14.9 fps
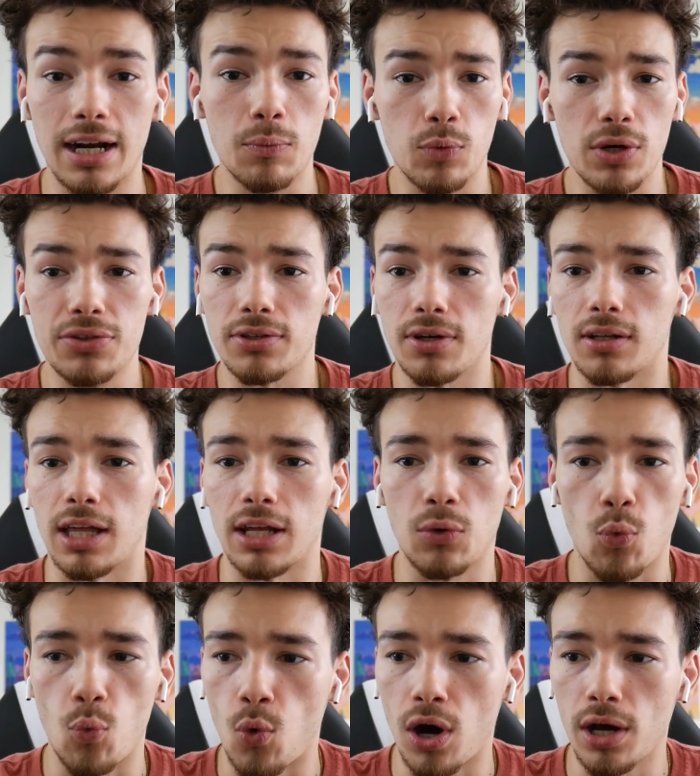And I'm with y'all. I
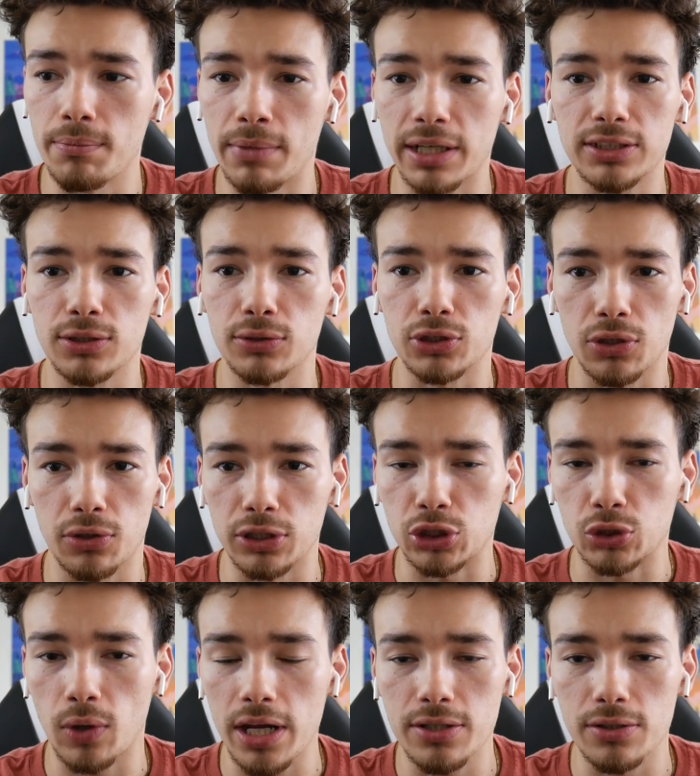don't want Mexico's starting
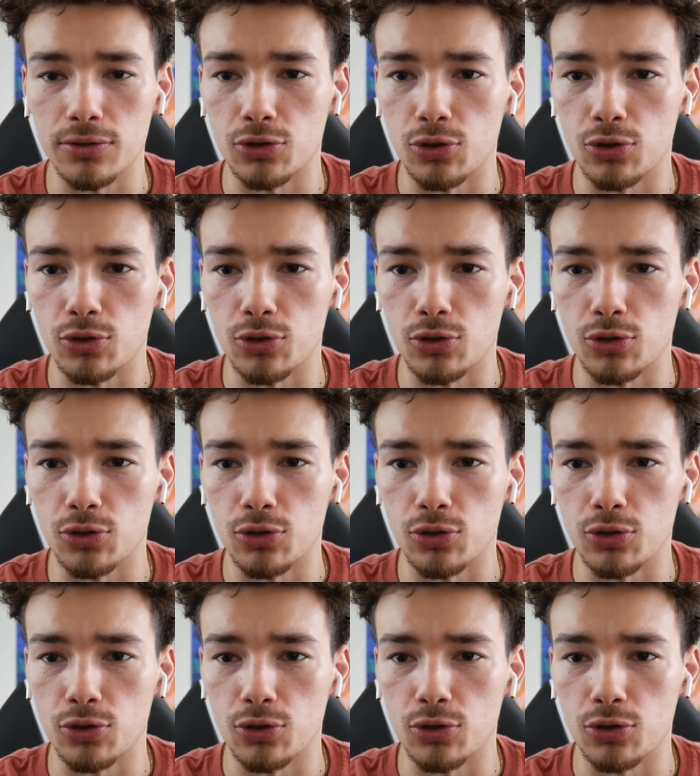striker